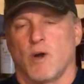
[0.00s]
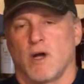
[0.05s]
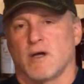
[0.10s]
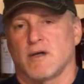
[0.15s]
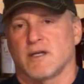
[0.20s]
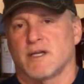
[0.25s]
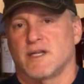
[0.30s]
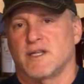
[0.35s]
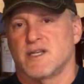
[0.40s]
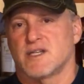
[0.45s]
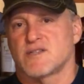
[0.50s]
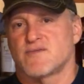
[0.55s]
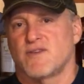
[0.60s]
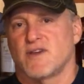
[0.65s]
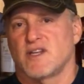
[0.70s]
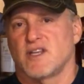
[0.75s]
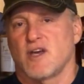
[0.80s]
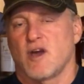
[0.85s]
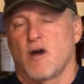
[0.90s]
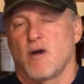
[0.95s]
Well, in this
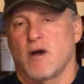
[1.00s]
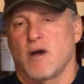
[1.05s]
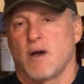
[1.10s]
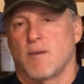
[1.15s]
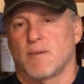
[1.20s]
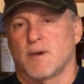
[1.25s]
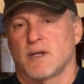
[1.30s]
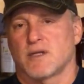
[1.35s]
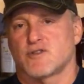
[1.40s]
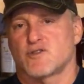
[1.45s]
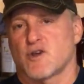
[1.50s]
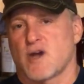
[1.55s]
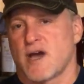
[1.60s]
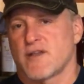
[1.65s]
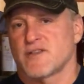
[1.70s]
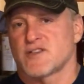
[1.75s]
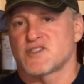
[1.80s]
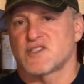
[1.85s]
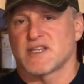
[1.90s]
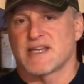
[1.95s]
video, I'm going to try
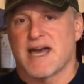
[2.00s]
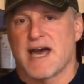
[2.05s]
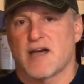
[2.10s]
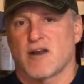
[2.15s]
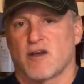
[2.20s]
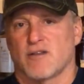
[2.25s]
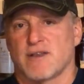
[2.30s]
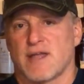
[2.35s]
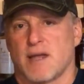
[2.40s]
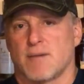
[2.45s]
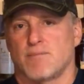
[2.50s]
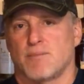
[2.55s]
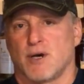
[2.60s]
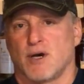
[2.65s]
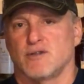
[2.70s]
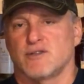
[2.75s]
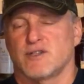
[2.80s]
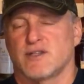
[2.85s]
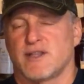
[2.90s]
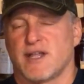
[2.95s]
this thing out on that
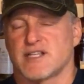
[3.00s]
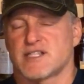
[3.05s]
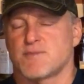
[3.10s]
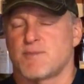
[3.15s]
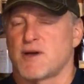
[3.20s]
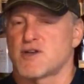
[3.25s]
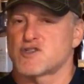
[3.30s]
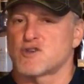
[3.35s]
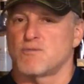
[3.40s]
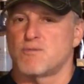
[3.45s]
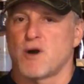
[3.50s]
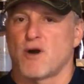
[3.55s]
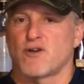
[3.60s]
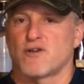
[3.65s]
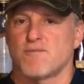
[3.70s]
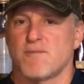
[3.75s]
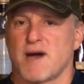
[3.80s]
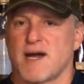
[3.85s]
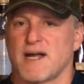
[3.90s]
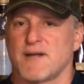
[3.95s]
boat, that special
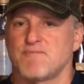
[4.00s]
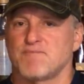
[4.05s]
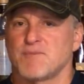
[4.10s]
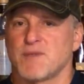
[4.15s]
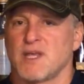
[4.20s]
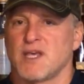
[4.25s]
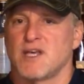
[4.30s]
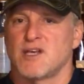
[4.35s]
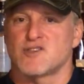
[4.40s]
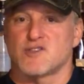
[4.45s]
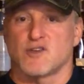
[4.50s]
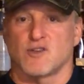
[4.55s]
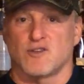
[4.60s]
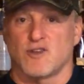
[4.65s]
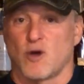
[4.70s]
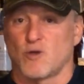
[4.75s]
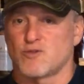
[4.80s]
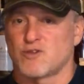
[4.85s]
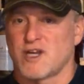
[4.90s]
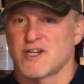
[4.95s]
boat of mine. So
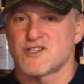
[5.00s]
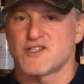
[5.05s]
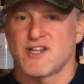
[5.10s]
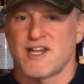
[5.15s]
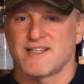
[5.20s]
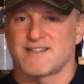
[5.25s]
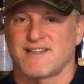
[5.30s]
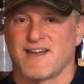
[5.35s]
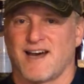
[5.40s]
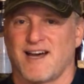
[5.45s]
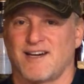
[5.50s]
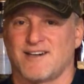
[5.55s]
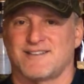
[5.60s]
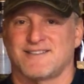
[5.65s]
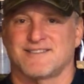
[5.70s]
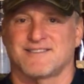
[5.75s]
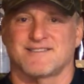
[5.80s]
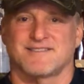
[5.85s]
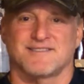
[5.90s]
don't touch that dial.